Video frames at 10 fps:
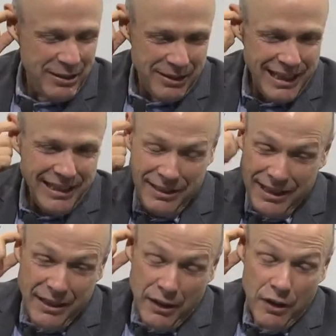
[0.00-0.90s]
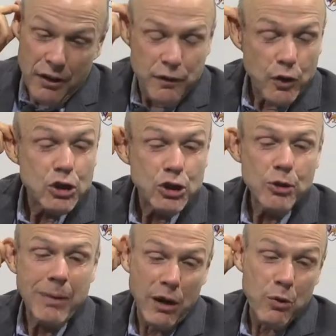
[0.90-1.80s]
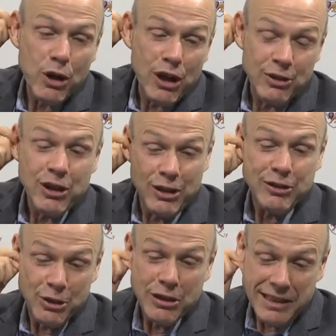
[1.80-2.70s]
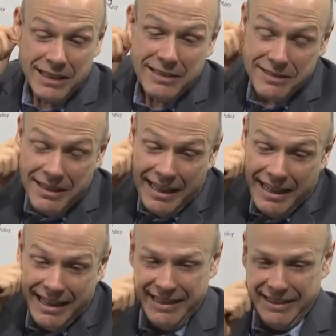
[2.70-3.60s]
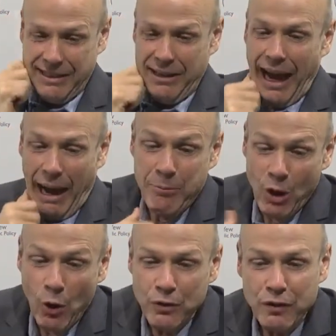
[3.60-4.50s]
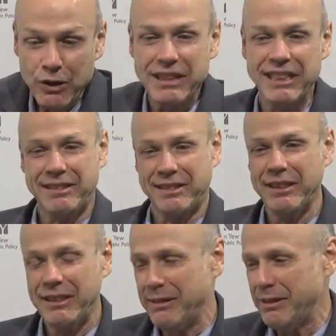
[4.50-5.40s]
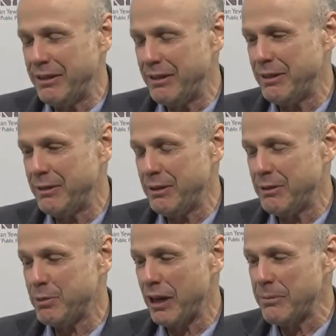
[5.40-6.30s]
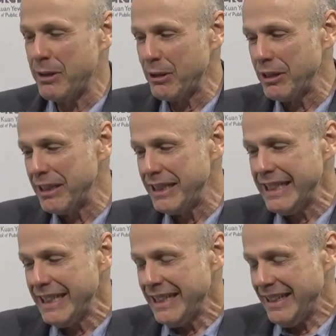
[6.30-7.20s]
Well, for sure, my work on consultant, I'm known for this primarily.